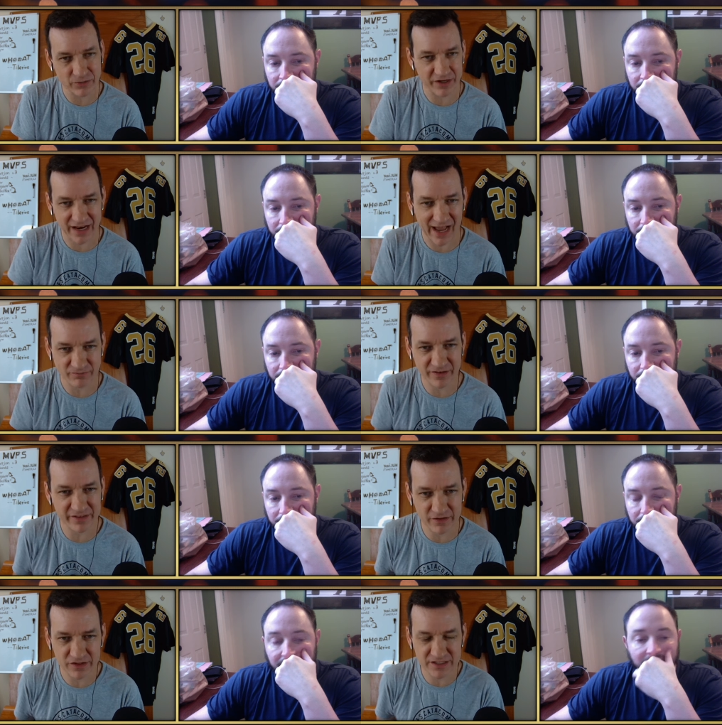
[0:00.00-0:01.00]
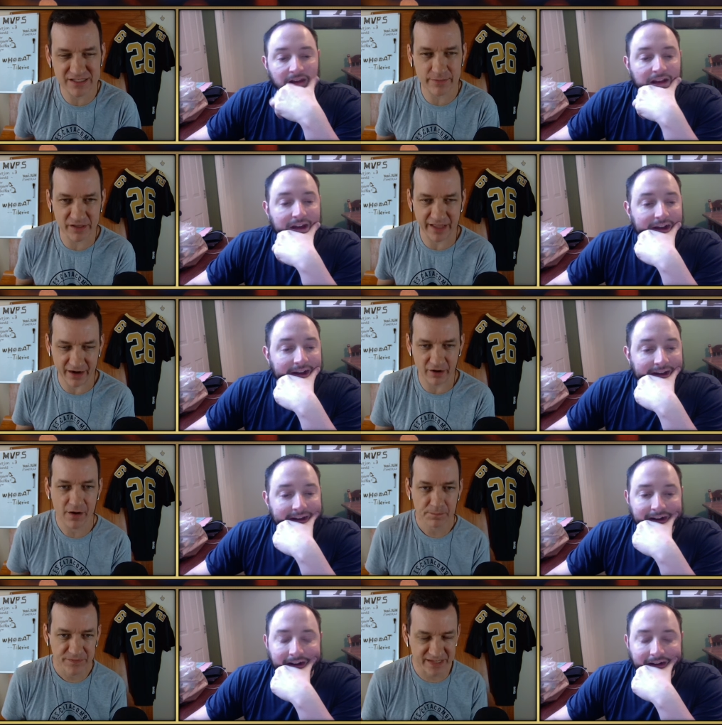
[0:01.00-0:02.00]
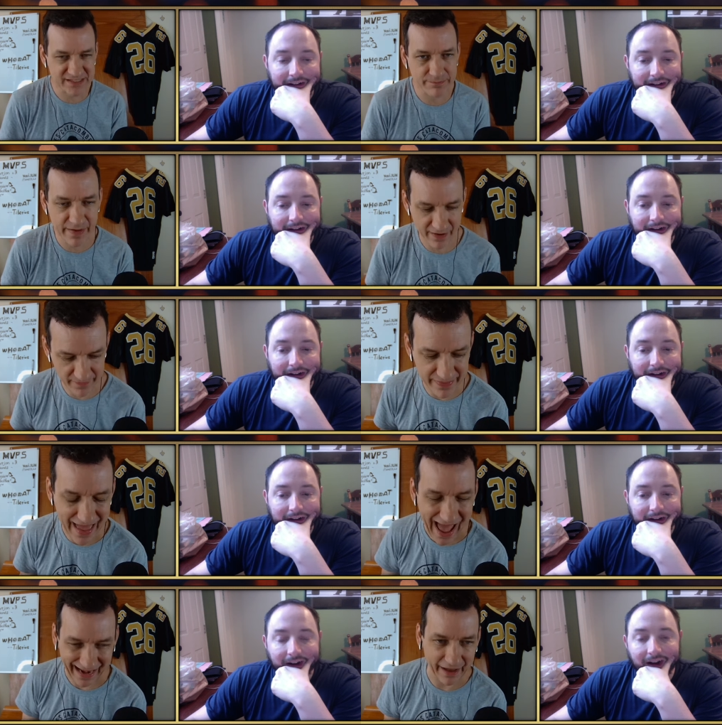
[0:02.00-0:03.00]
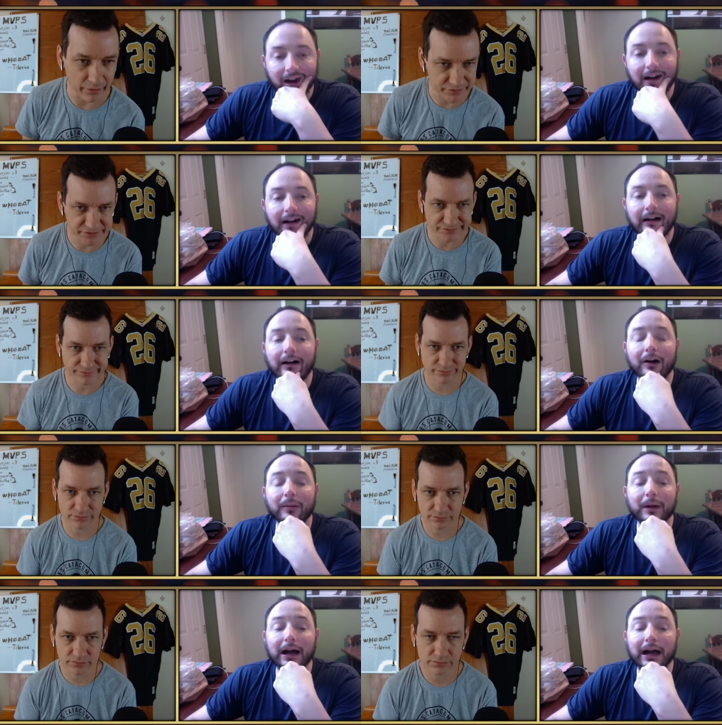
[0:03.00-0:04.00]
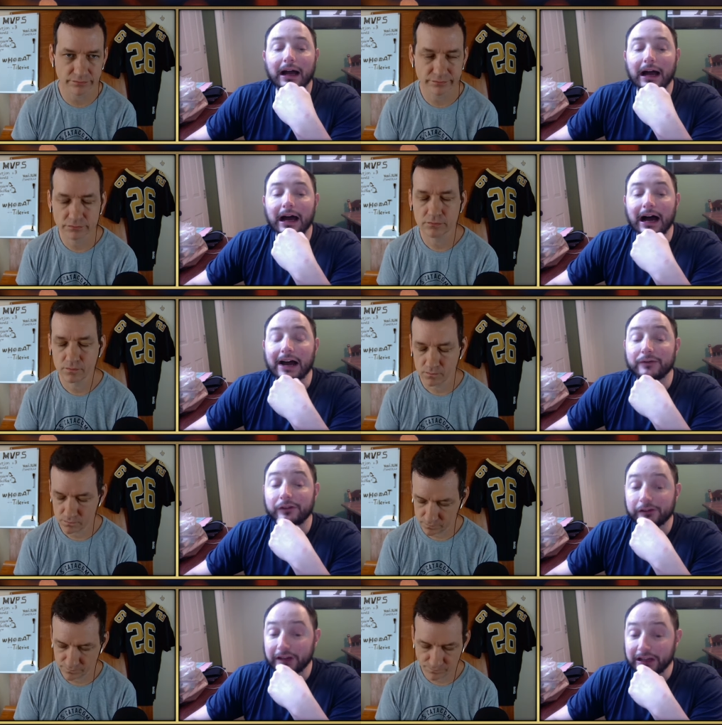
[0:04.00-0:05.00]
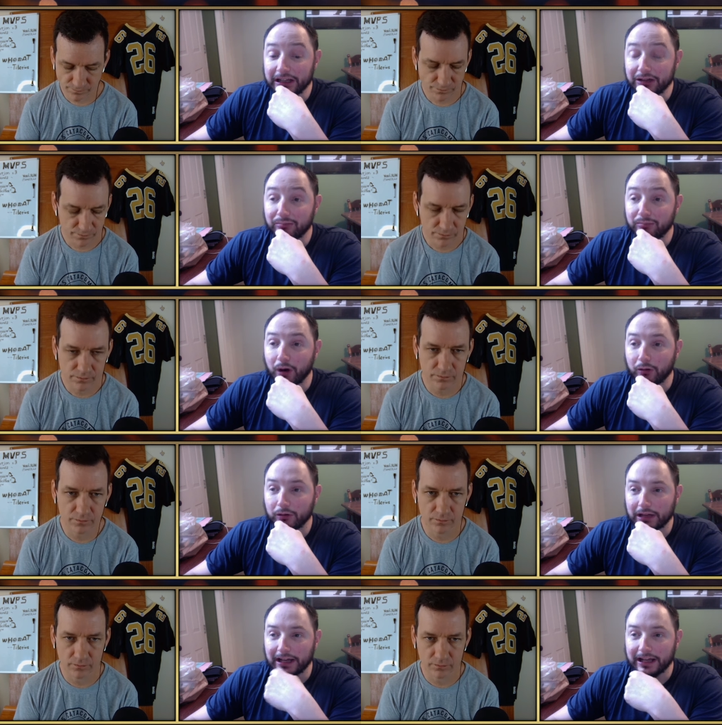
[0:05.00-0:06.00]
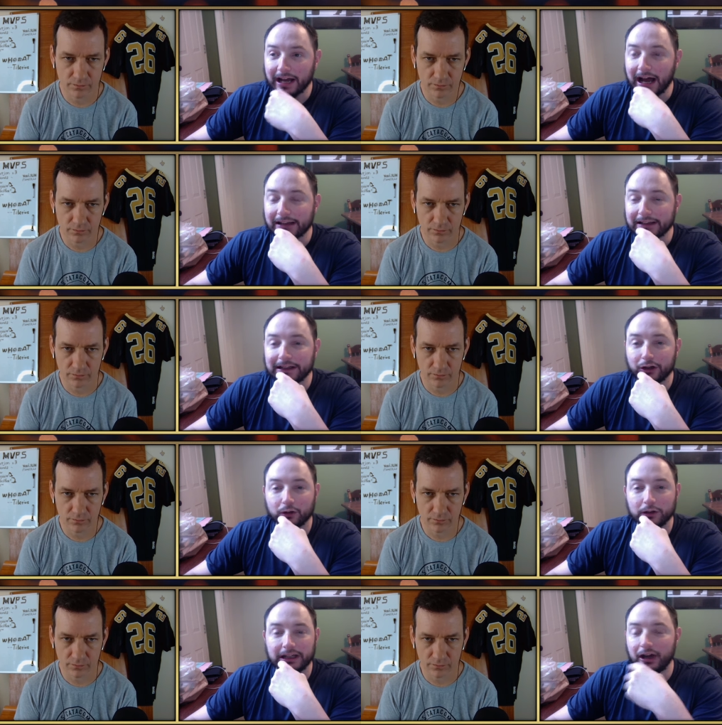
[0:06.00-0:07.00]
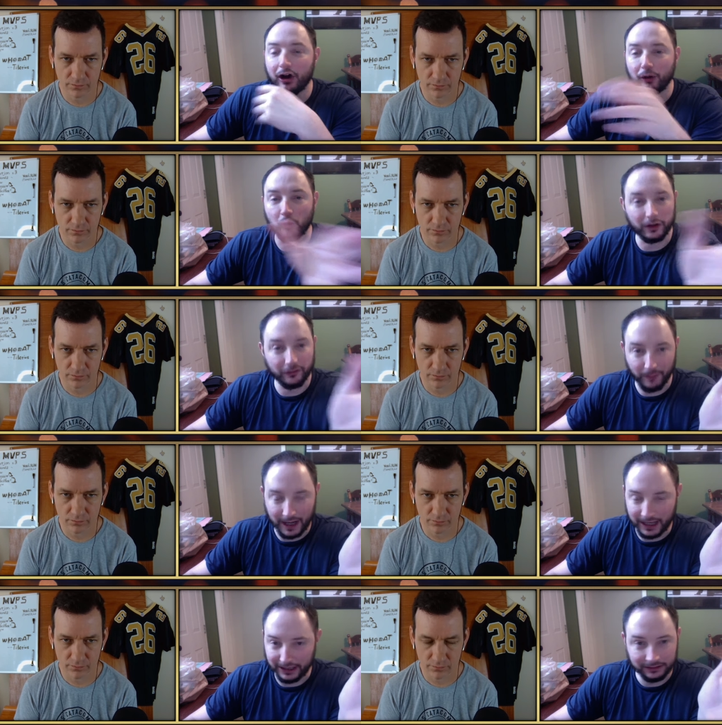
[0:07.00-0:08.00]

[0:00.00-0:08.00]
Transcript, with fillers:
Speaker 1: of not the, the simulator isn't bearing that out?
Speaker 2: Um, I've seen Bo like I literally on one of my